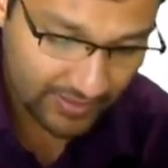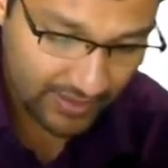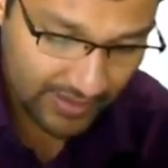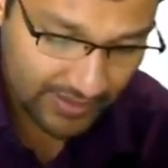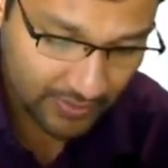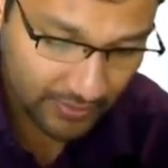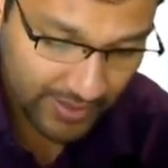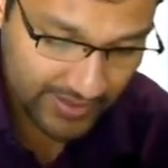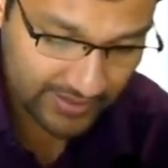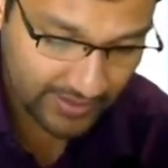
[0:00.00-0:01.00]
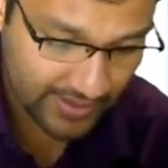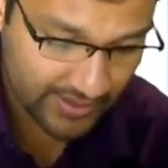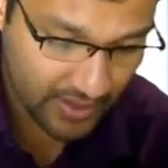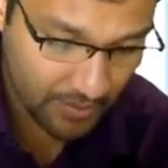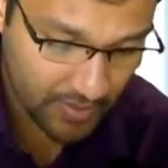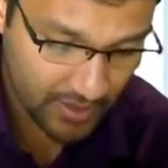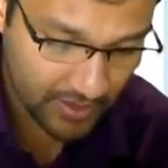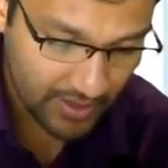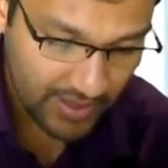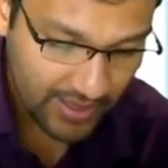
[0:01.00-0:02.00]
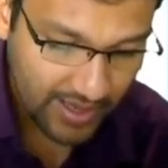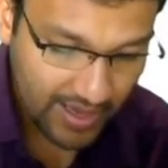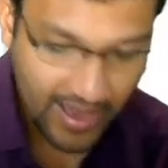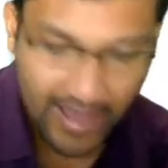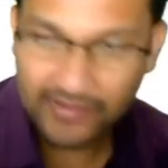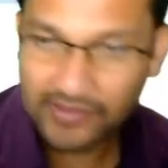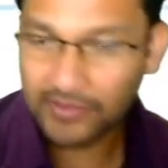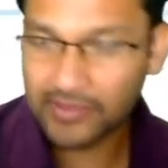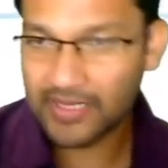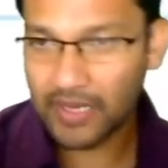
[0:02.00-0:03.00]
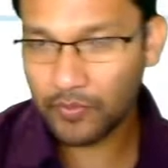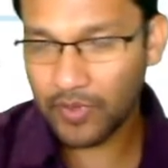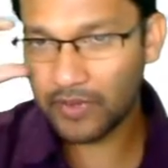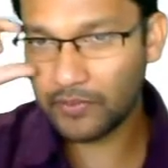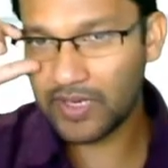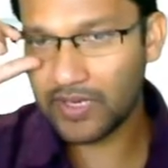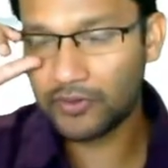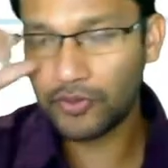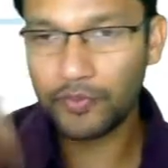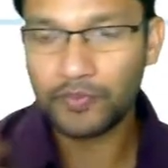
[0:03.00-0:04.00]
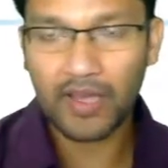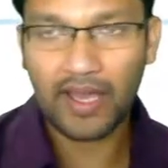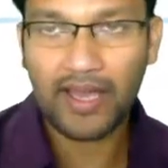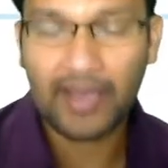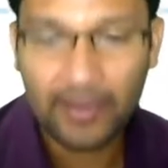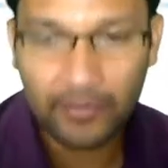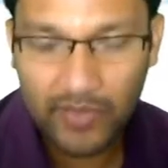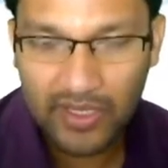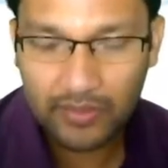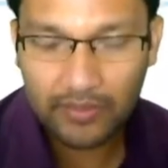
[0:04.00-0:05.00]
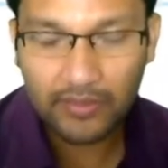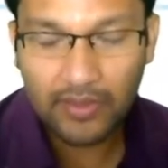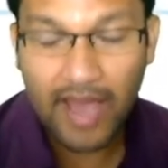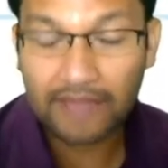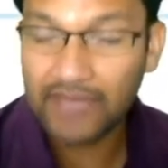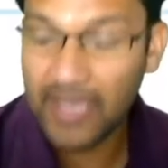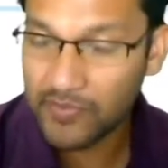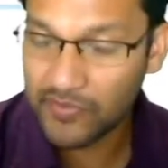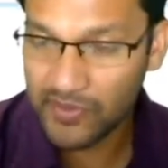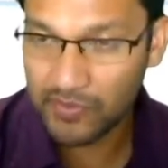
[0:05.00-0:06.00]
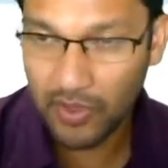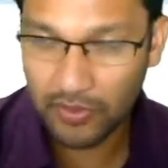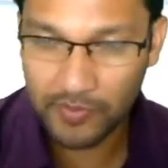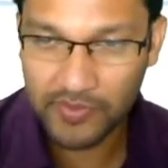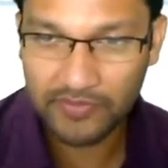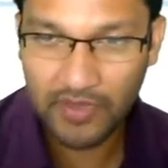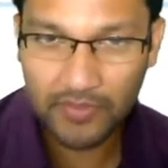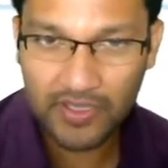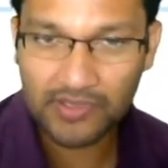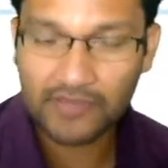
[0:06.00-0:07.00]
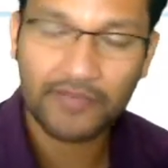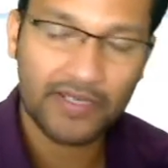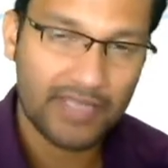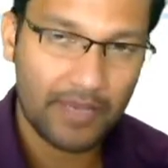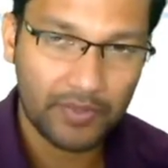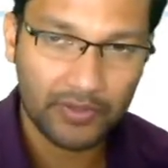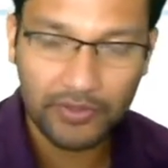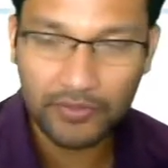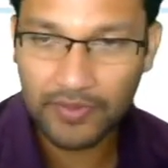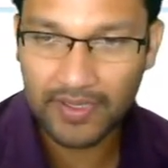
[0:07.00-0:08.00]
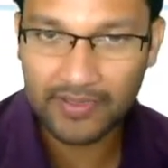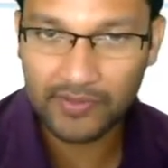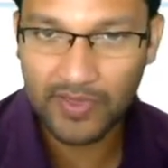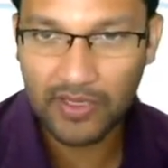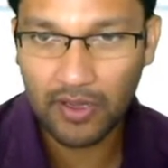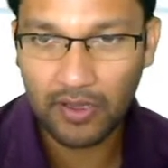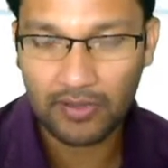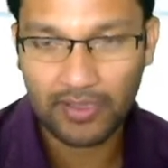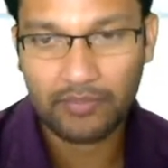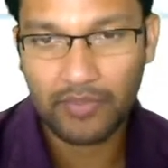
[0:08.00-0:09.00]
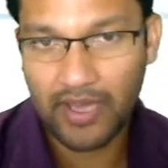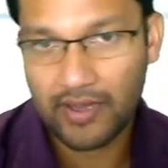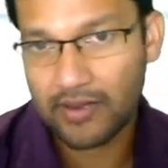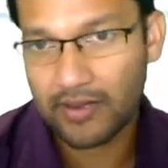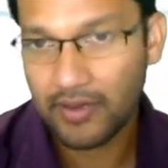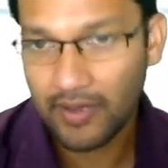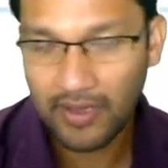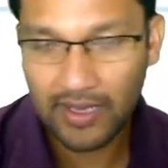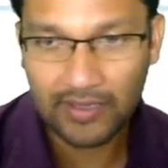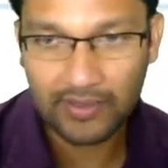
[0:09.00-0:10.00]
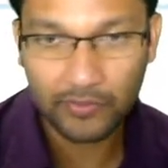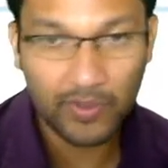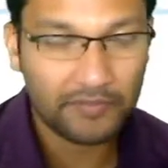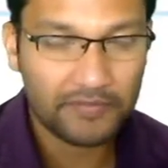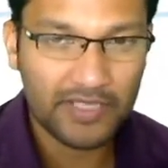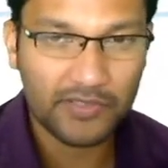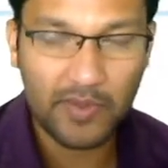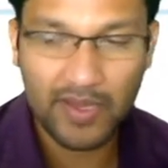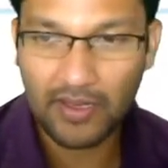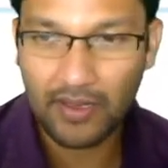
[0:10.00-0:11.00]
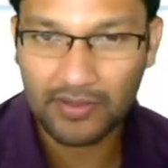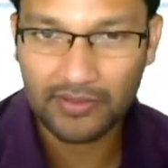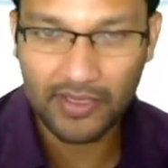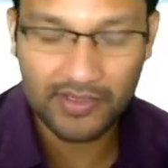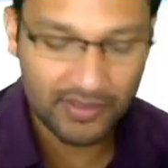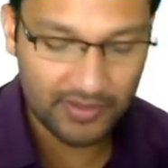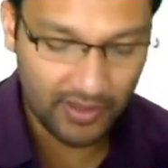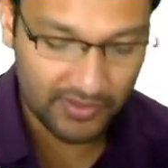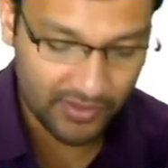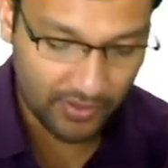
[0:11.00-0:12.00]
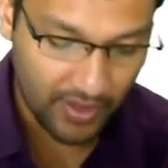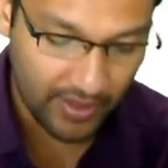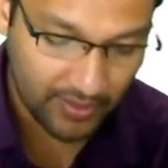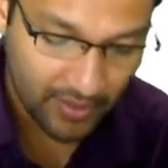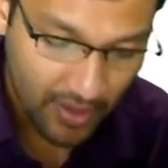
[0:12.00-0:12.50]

That's a crazy large number. And so the same way we we have names for small groups of numbers. For example, 2 things we call a pair, 12 things we might call a dozen, and so on.